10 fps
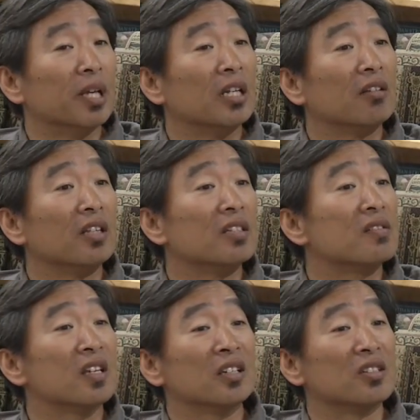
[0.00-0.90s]
many of these
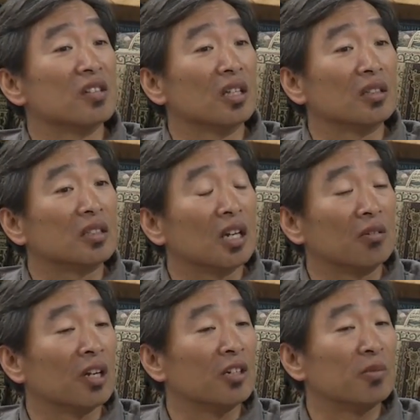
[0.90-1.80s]
things that I
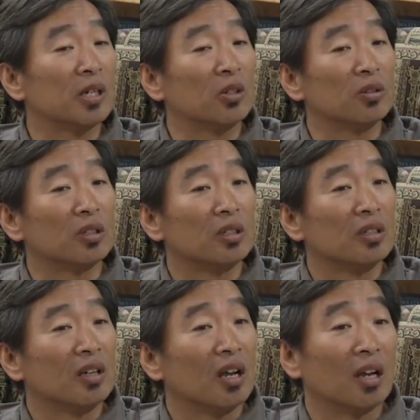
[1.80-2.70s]
write about,
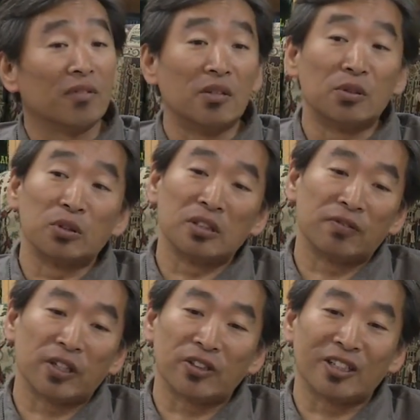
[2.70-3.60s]
I've never really
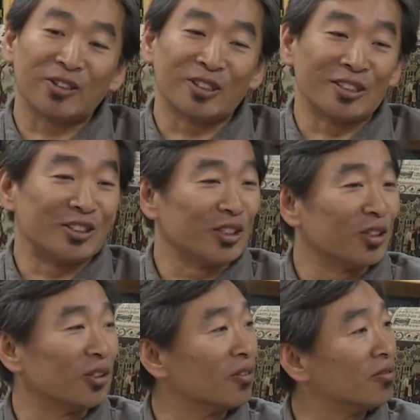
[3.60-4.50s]
figured out
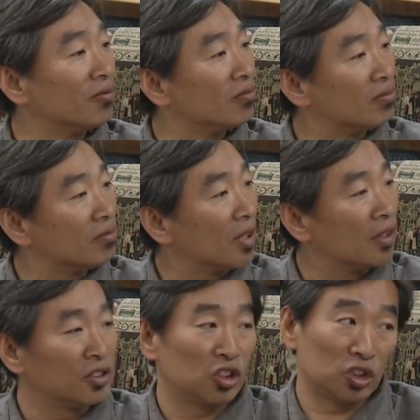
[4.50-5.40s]
until
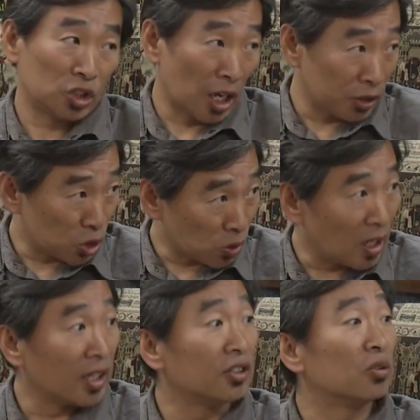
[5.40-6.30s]
I tried